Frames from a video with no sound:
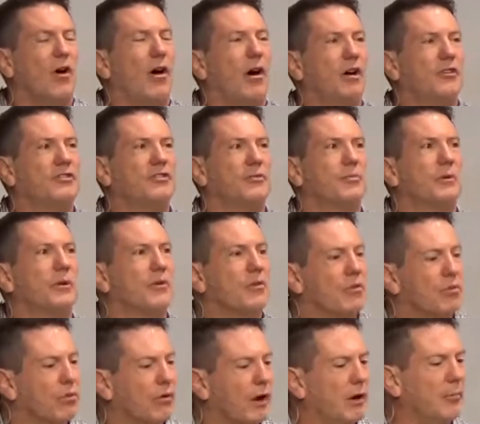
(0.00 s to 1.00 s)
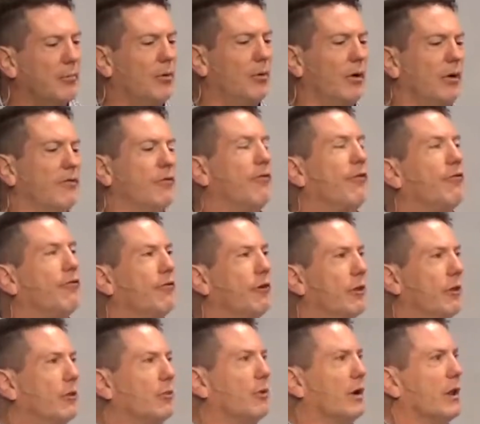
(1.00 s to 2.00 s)
awesome, incredible, and
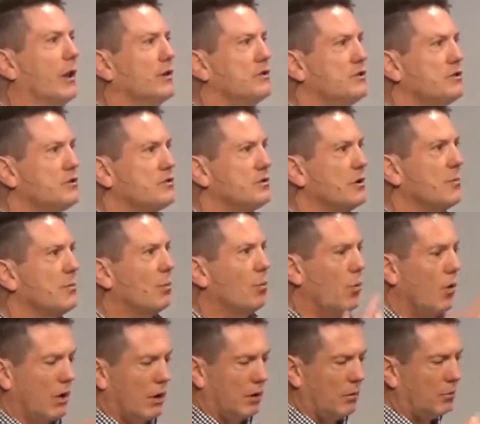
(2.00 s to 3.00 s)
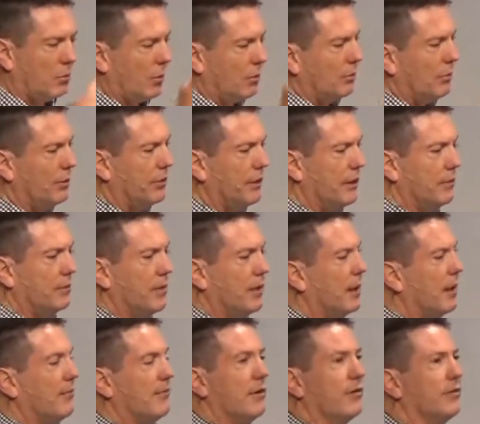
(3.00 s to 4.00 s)
fulfilling relationship one on one with Him that
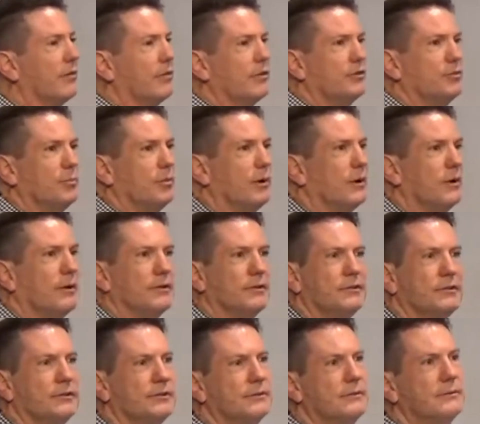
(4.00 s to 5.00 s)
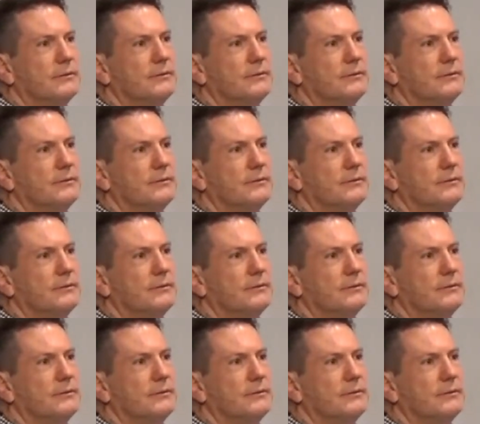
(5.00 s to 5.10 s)
I've ever experienced.